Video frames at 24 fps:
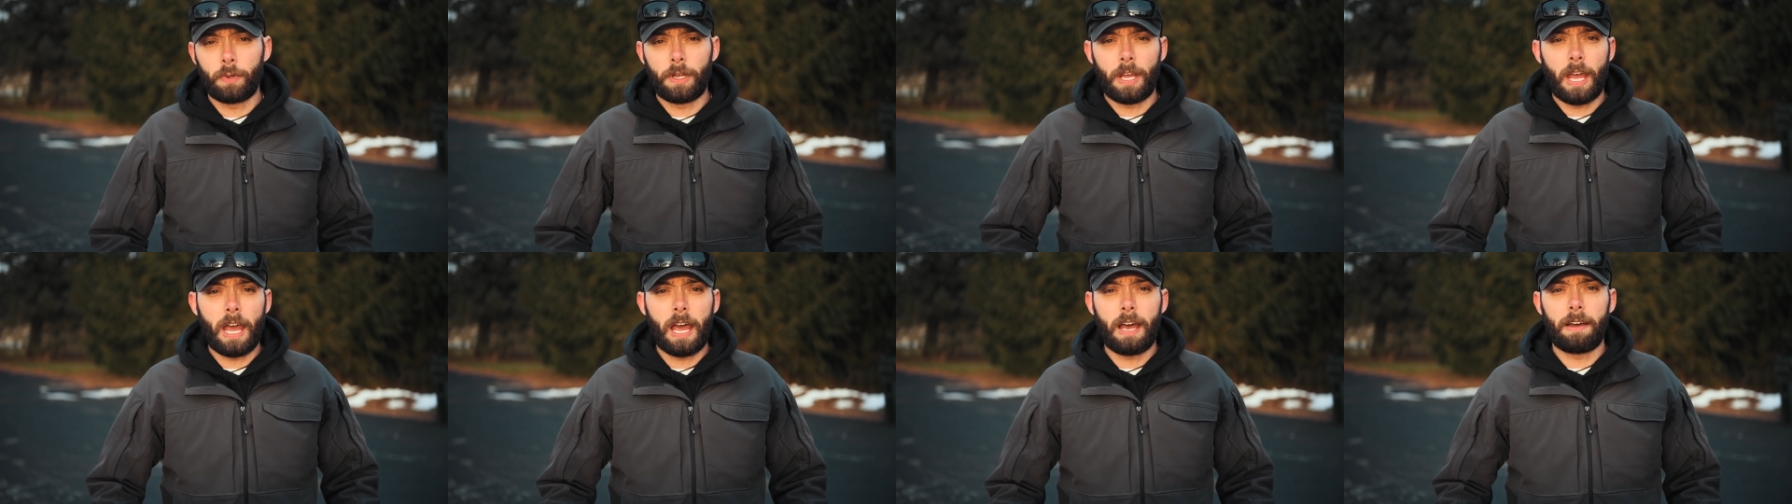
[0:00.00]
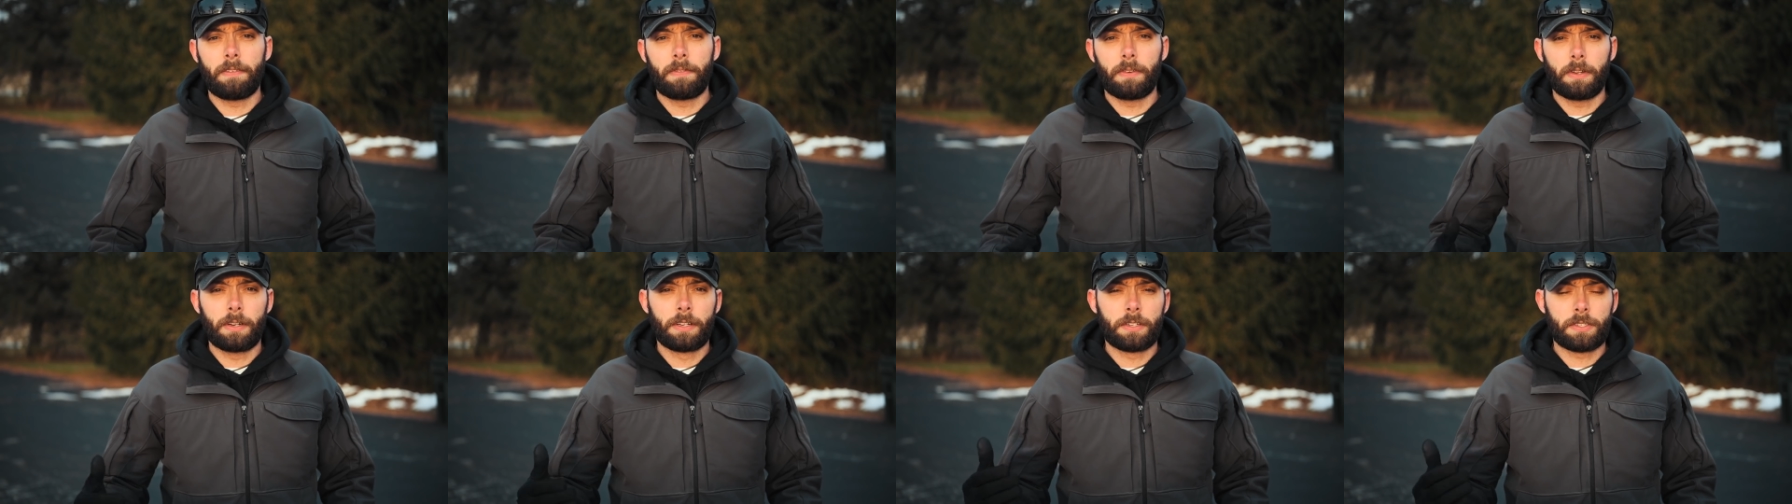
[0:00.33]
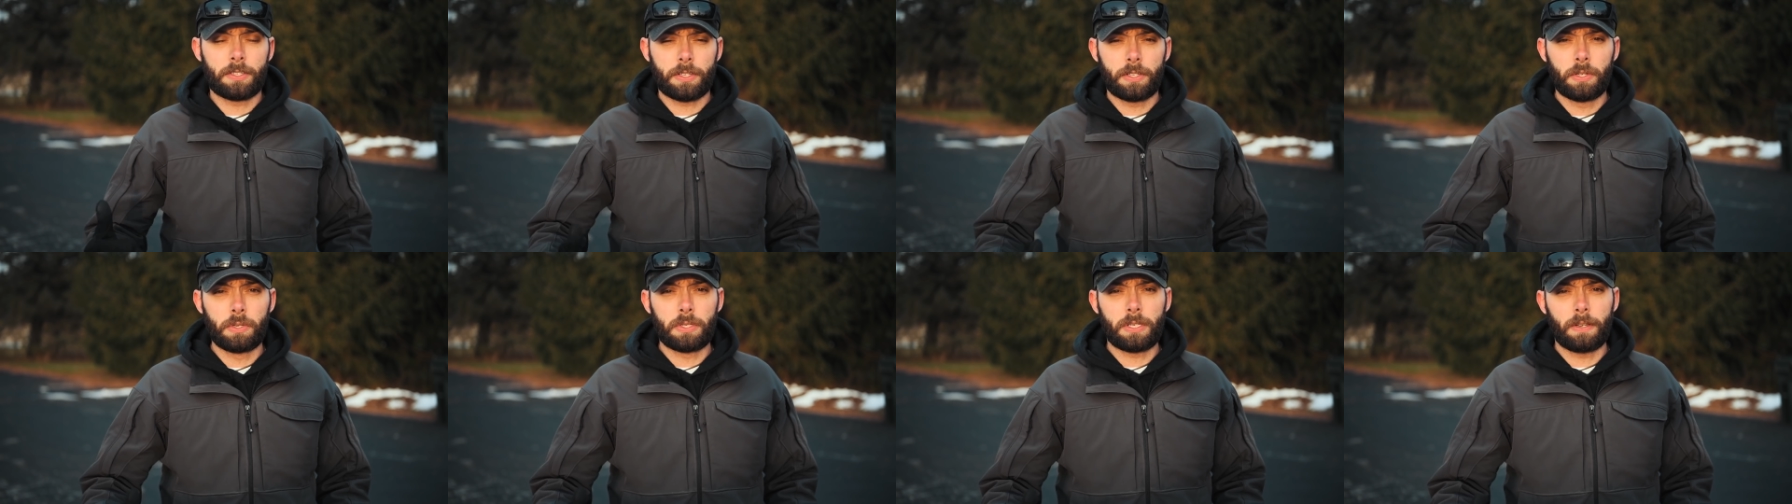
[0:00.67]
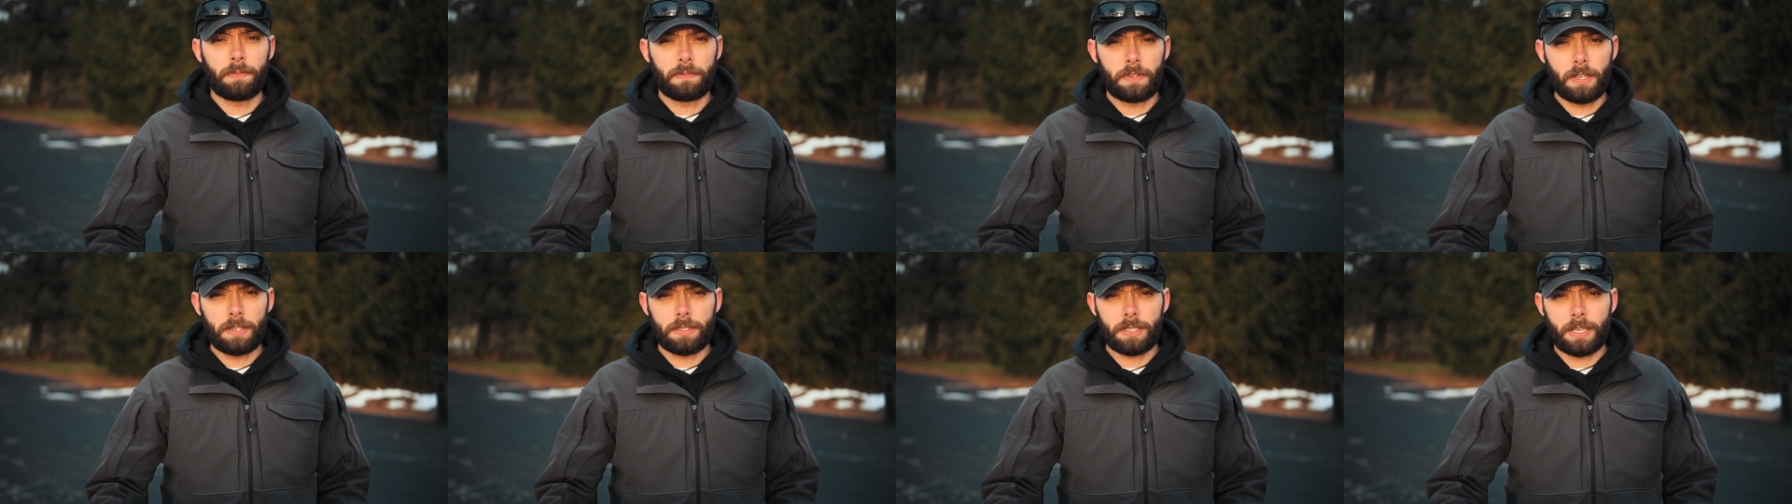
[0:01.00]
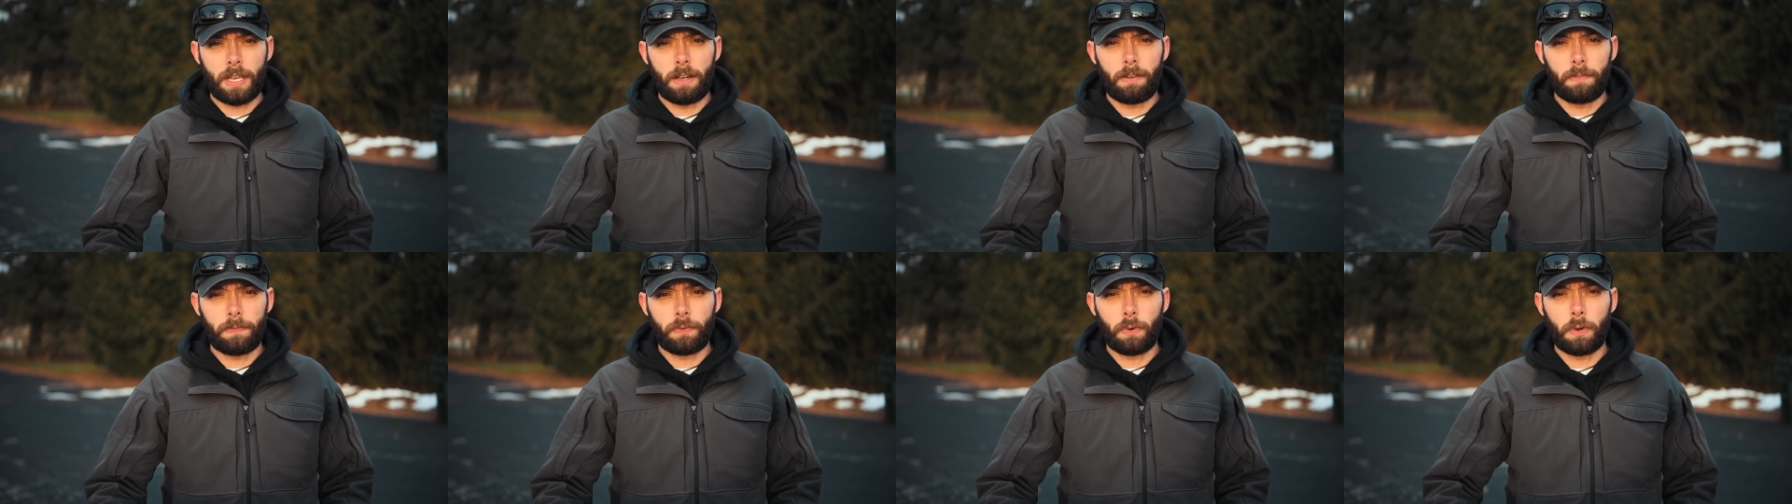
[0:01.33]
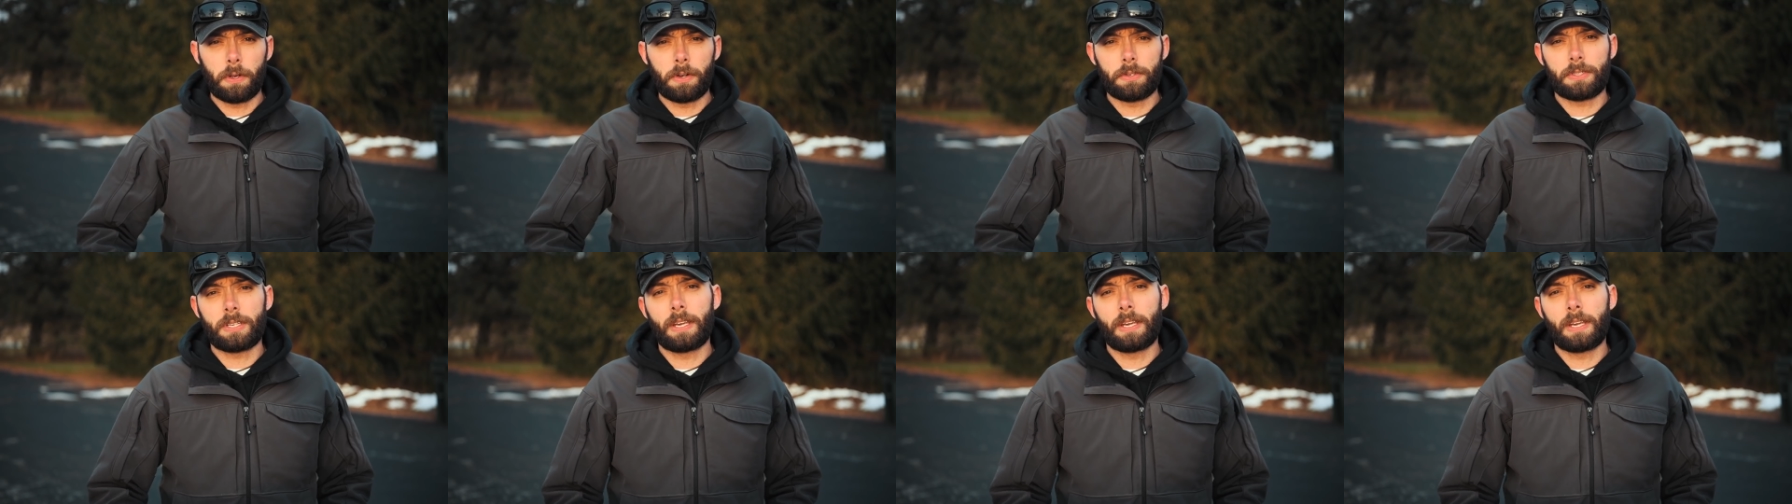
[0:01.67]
we have an exclusive discount for you to